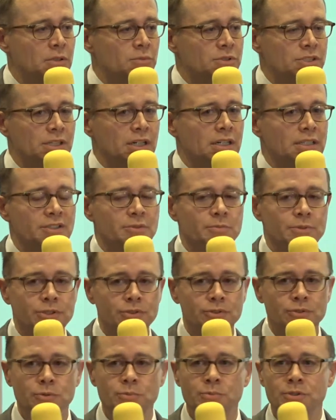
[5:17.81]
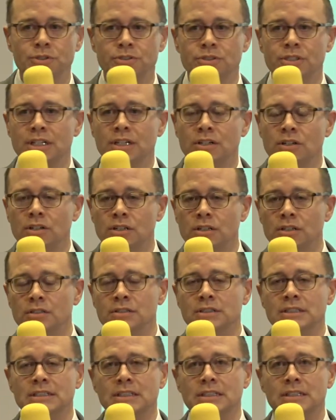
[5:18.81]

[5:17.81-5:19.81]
was not a spiritual person at all,